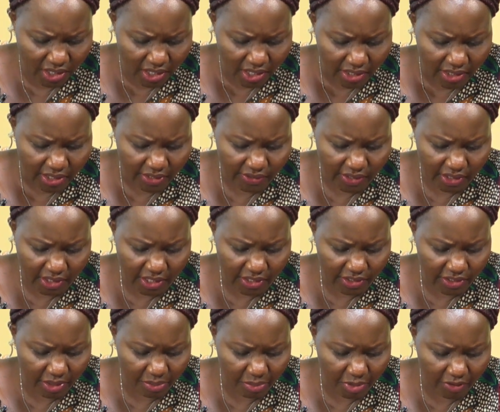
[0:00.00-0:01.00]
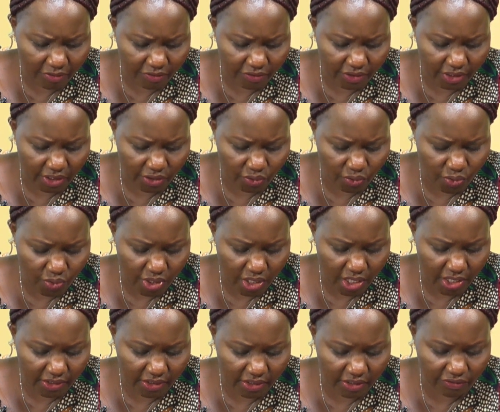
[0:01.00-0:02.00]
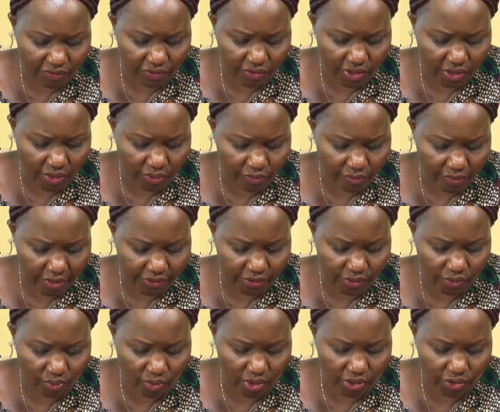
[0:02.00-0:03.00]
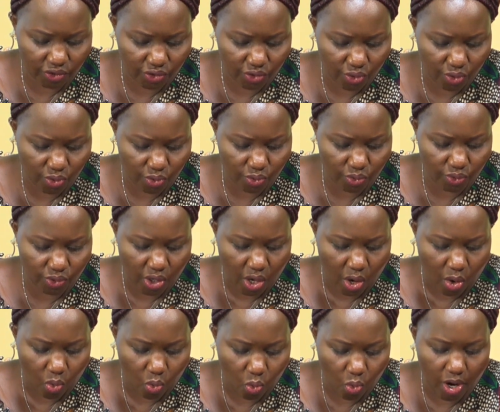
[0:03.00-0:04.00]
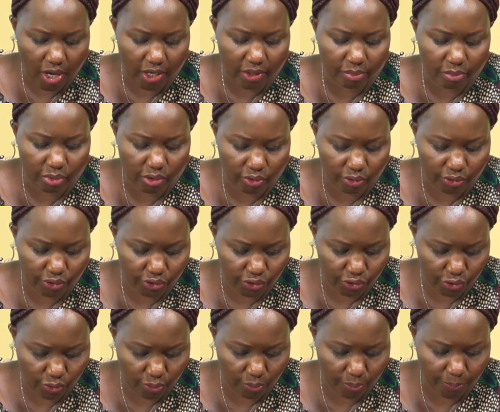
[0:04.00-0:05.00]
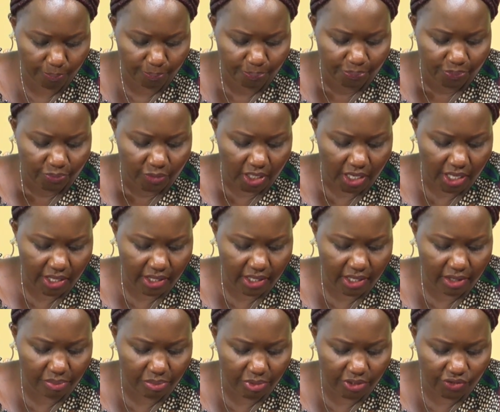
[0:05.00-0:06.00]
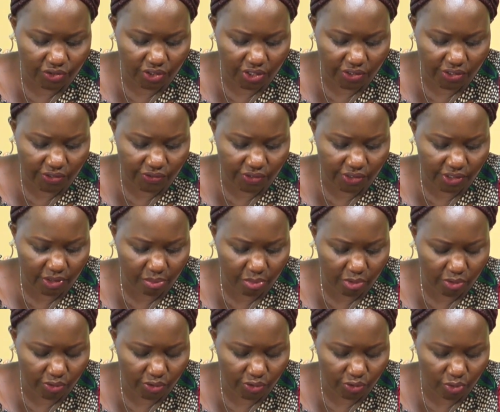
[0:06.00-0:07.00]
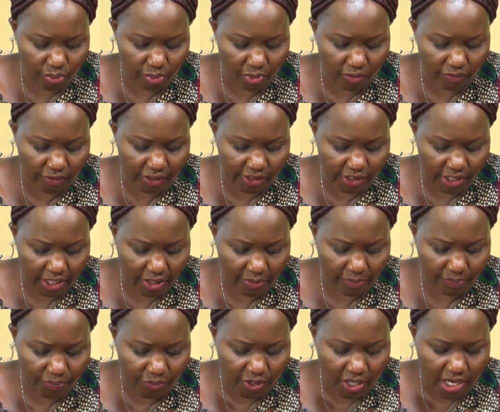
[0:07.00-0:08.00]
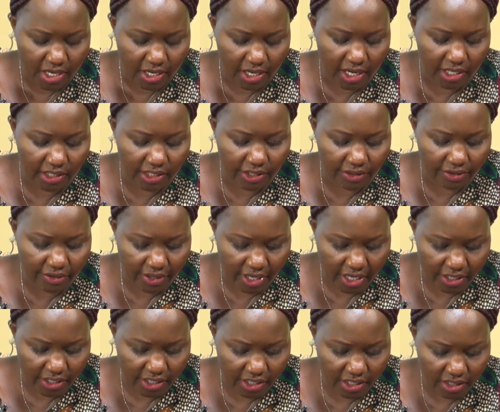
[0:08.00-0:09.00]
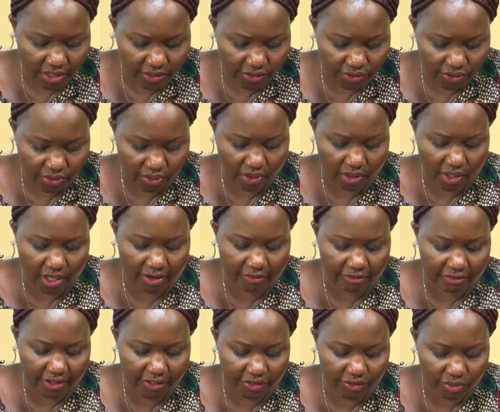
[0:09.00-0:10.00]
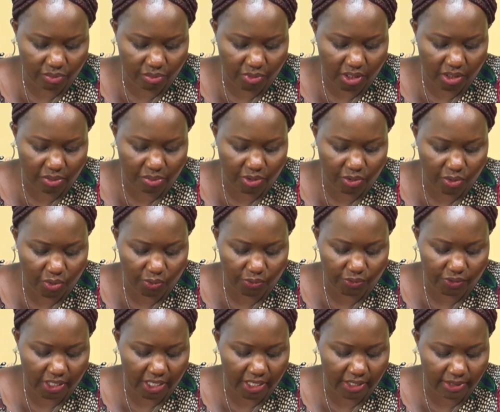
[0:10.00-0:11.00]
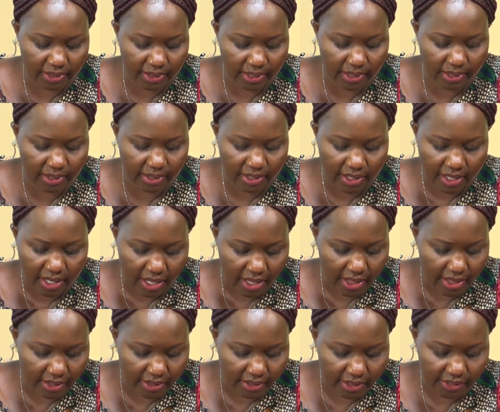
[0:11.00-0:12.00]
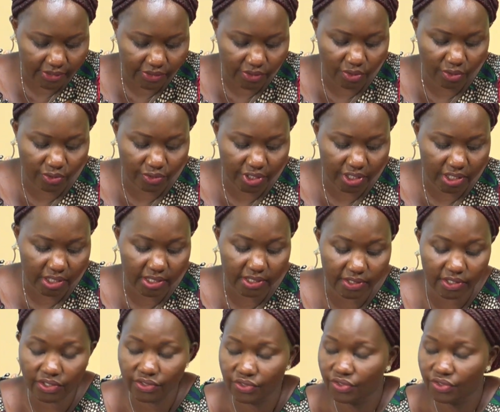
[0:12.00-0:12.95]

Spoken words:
the second time after 2 years if the first one showed one blocked tube?" Can there be changes in the blocked tube over time? Can the radiation affect me because I did the test already? This is